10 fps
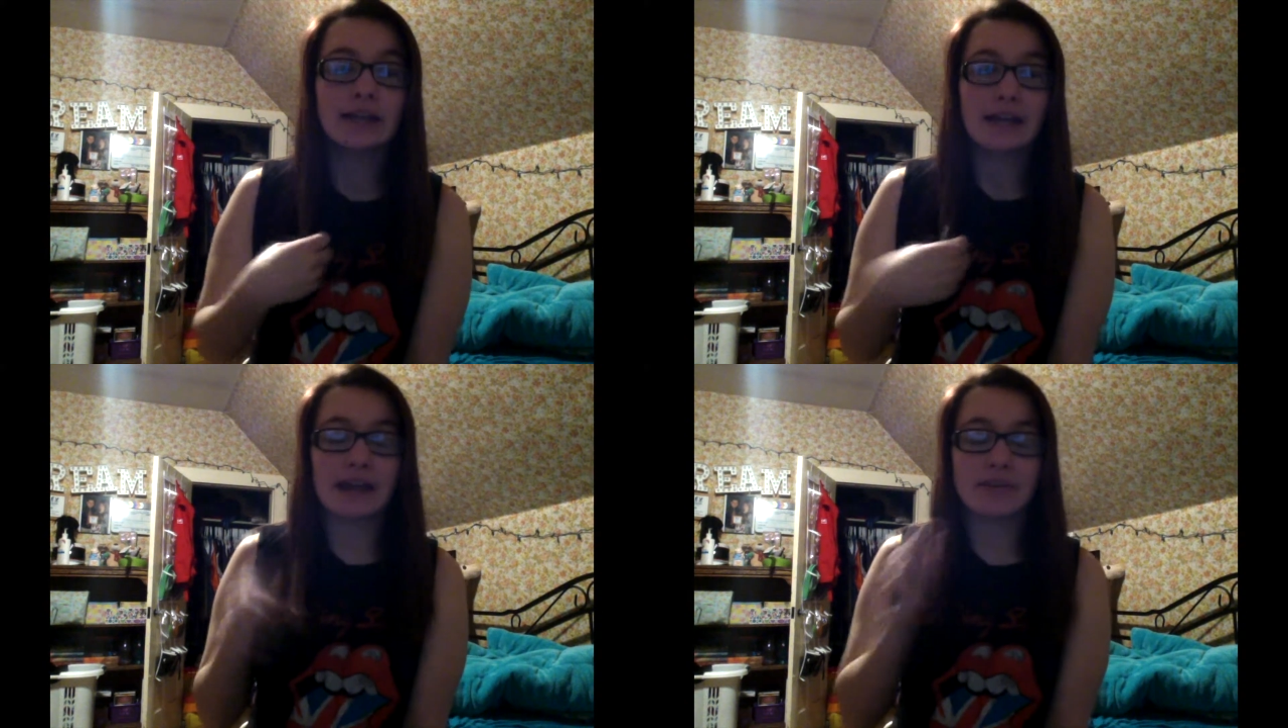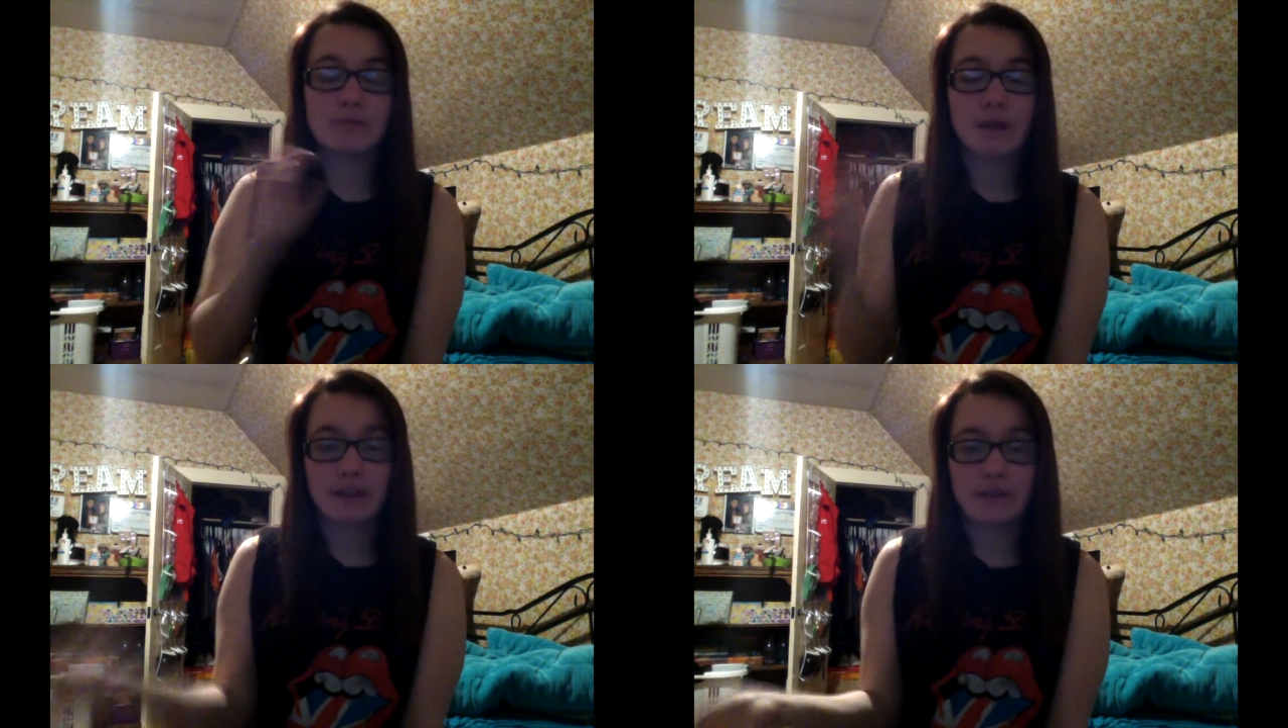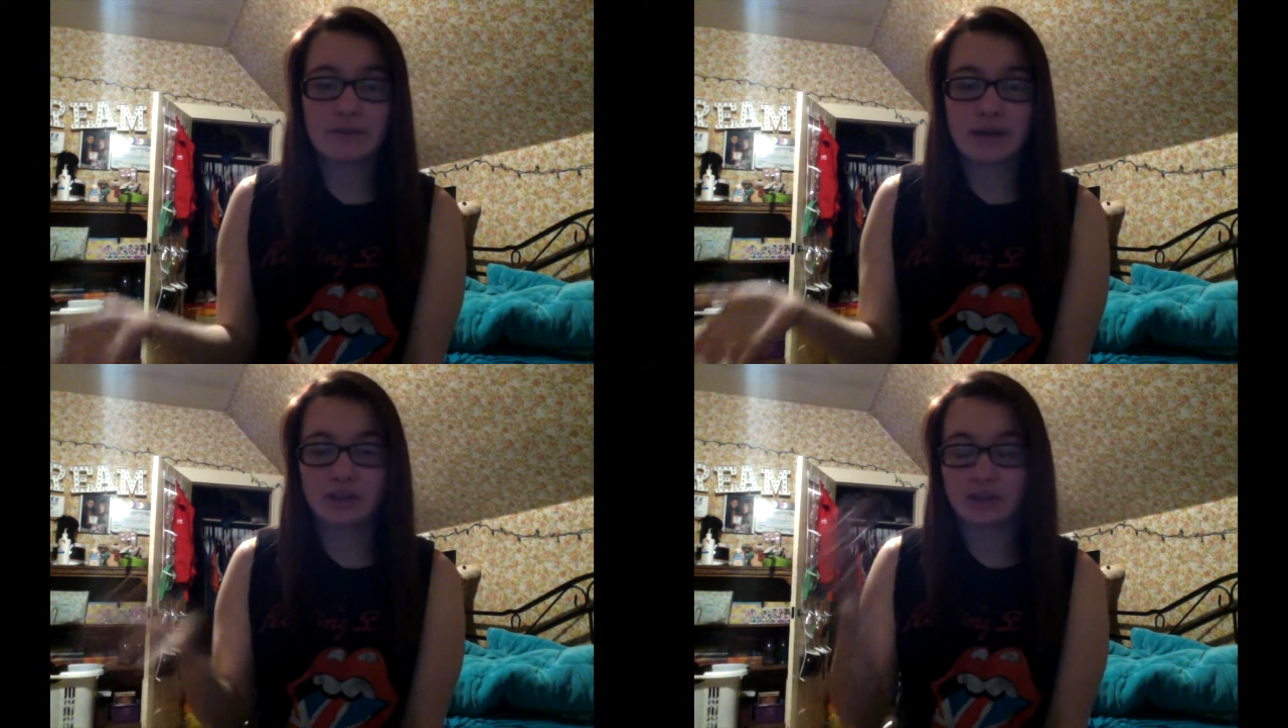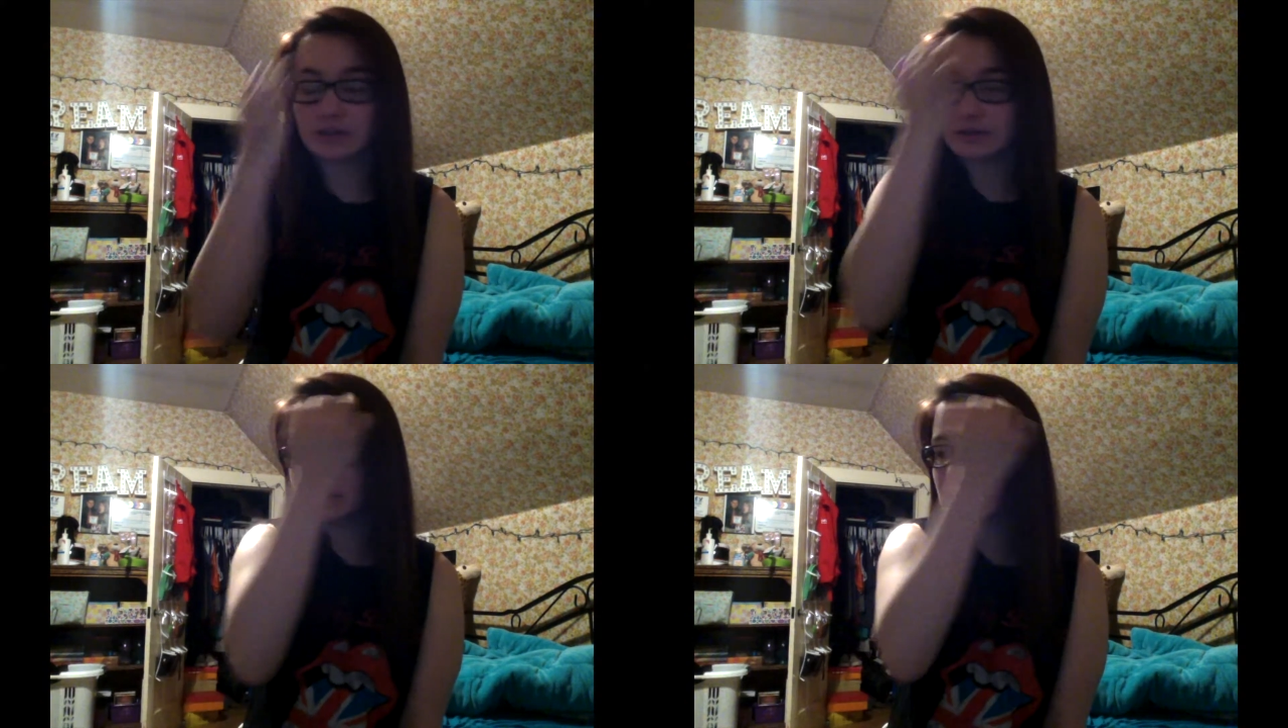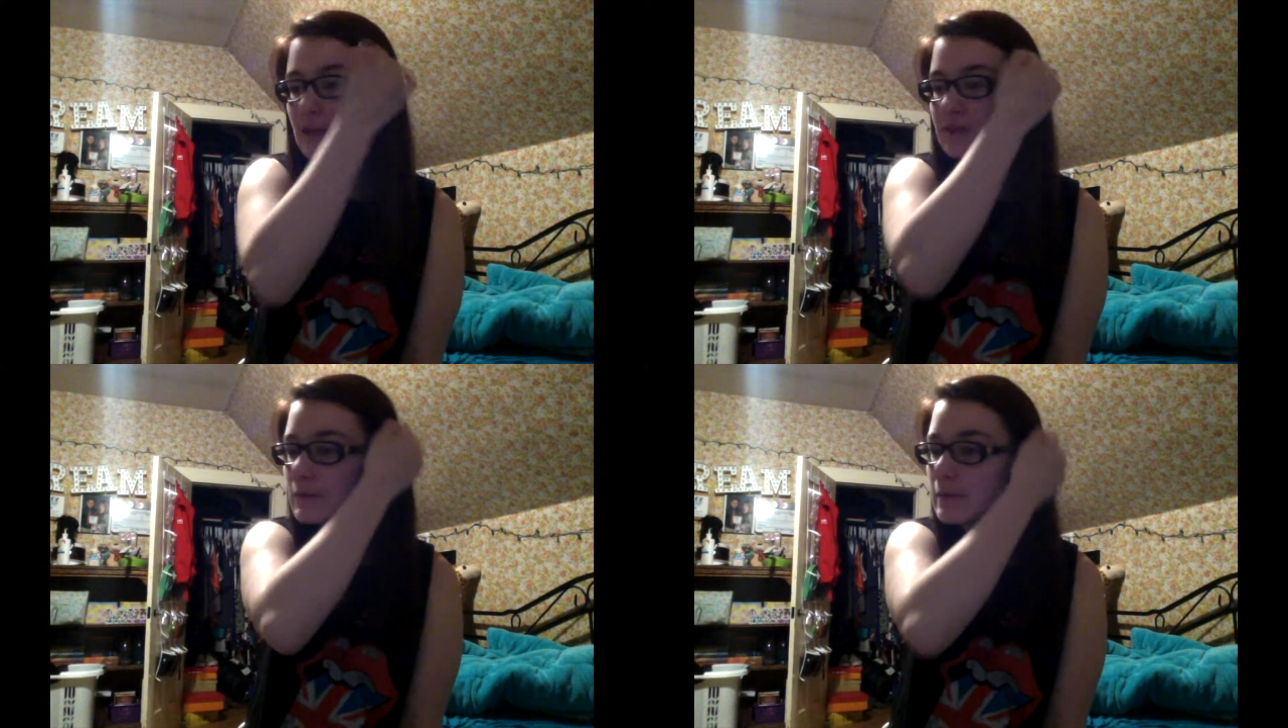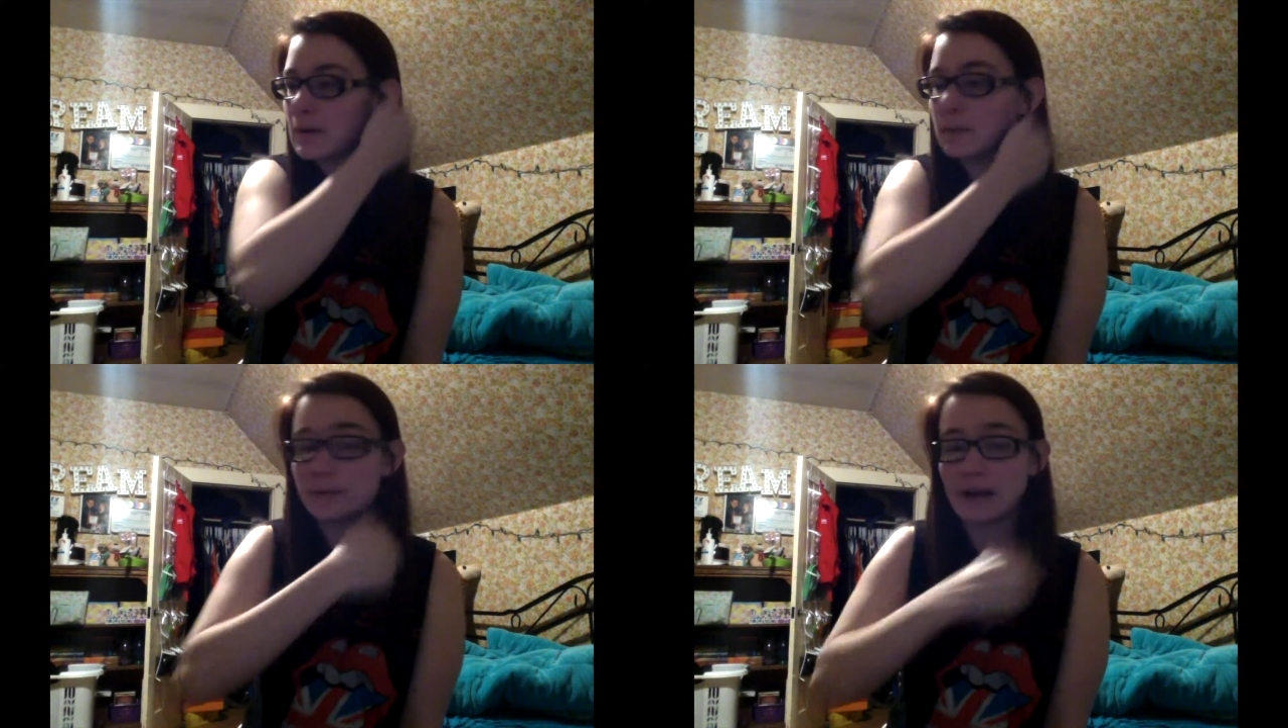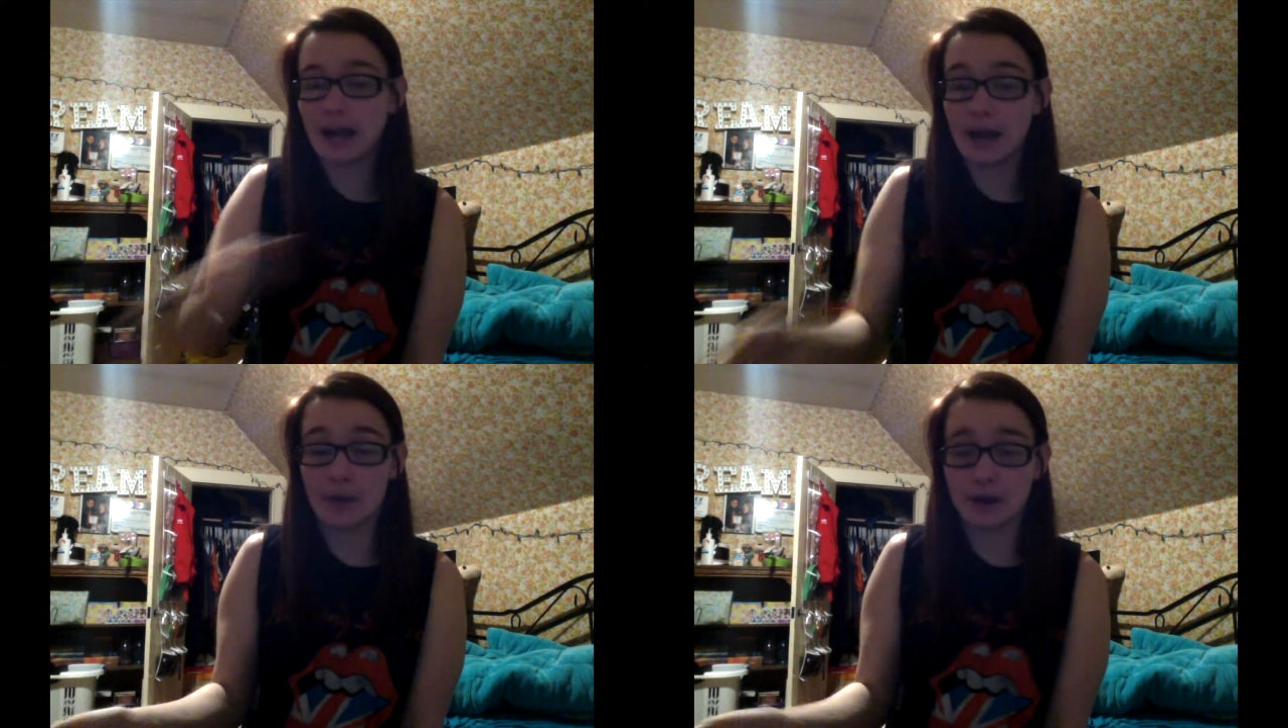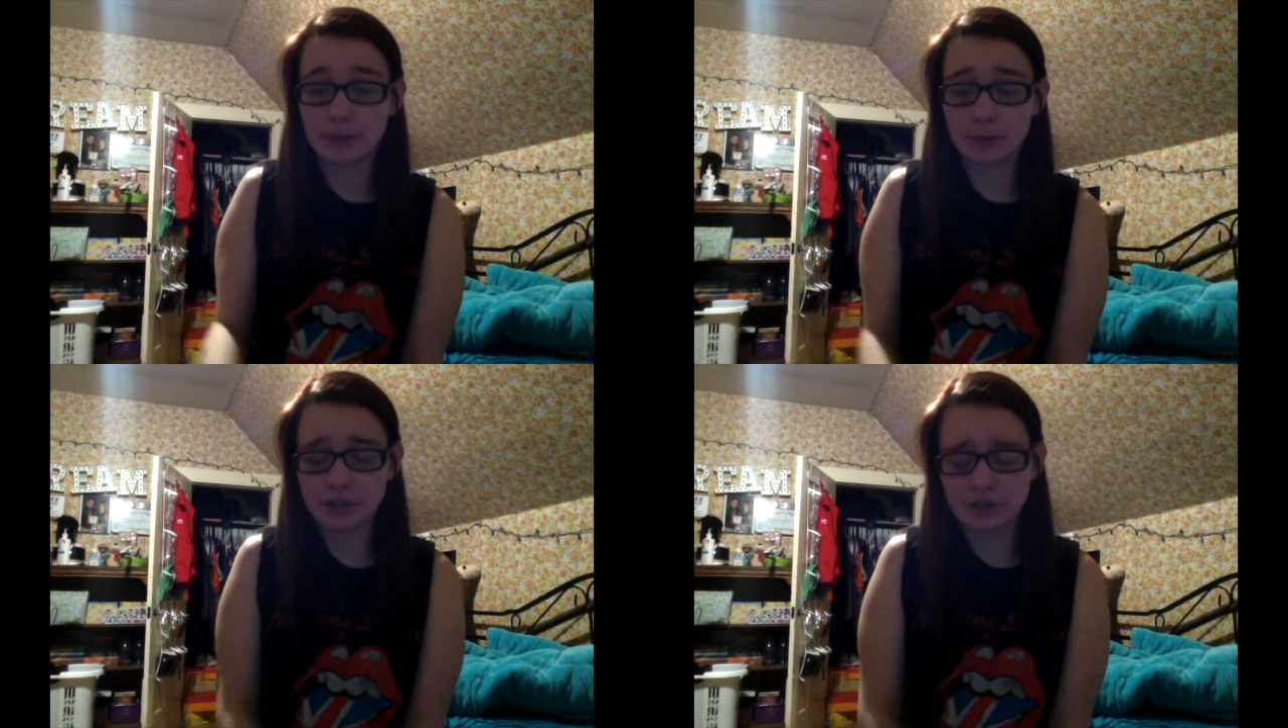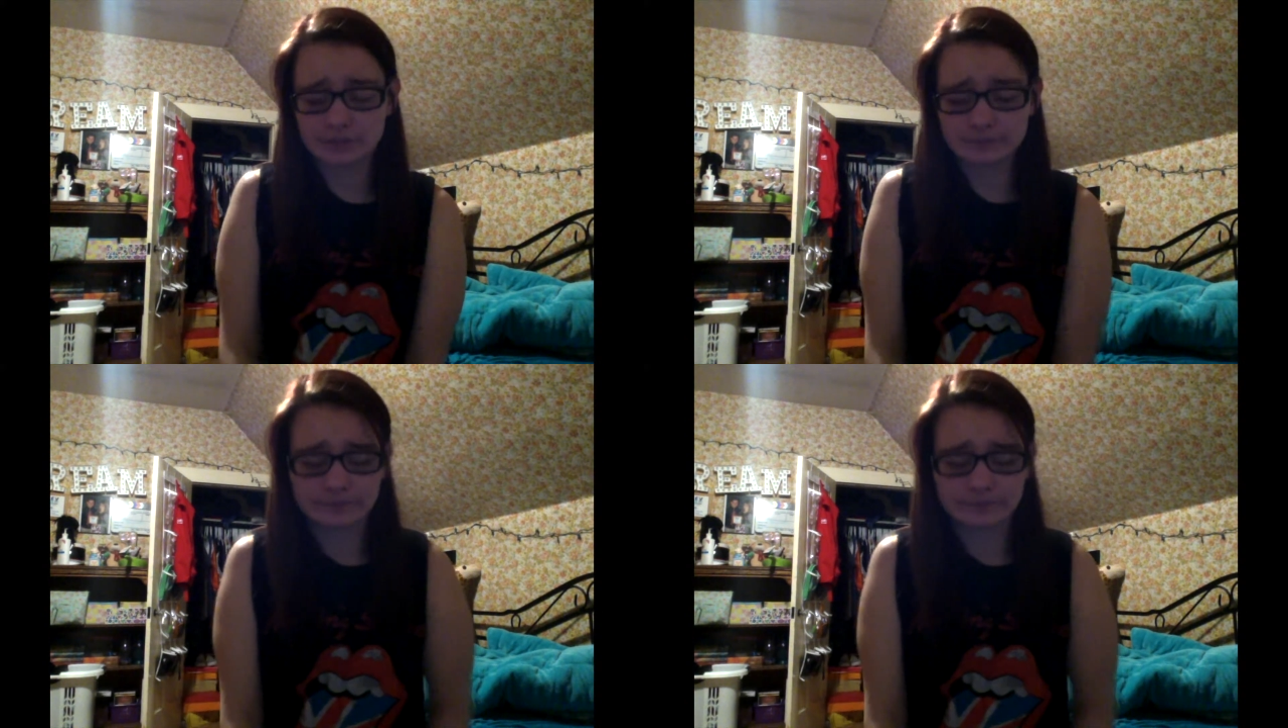gave them all the information, gave them the pump I wanted, which,